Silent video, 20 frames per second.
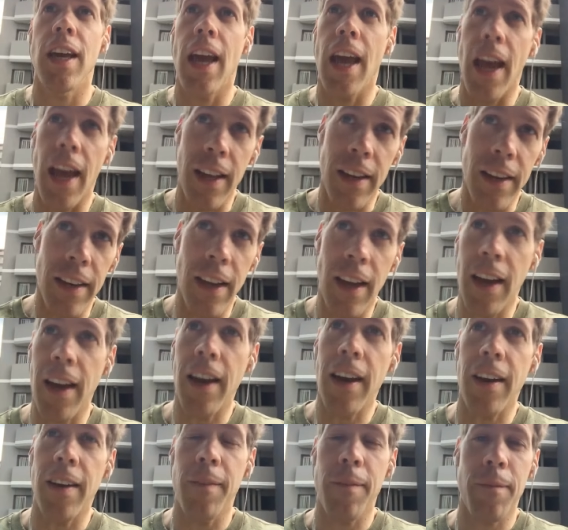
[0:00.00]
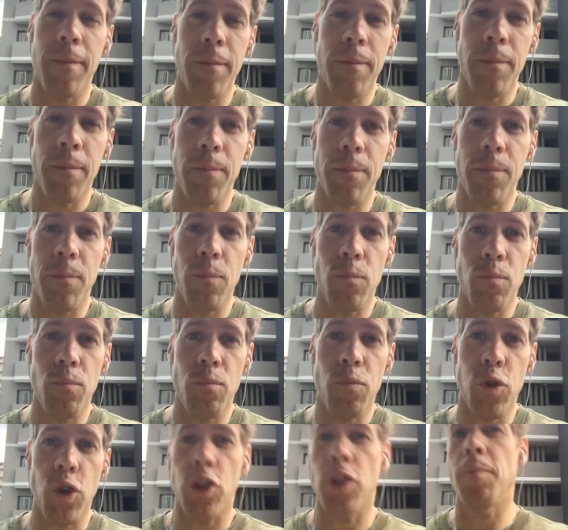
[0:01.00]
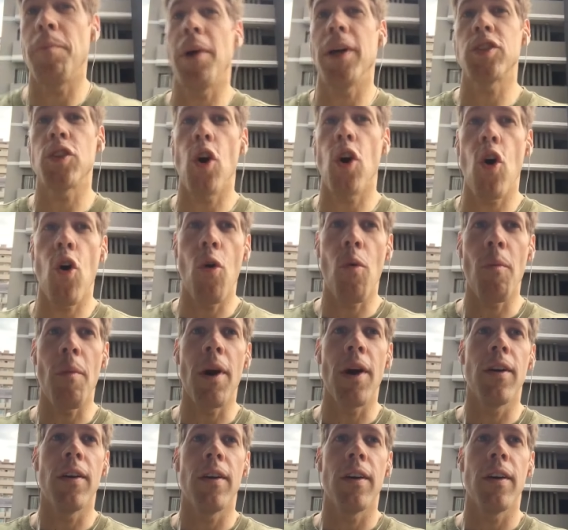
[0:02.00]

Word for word: and uh, took the bus home.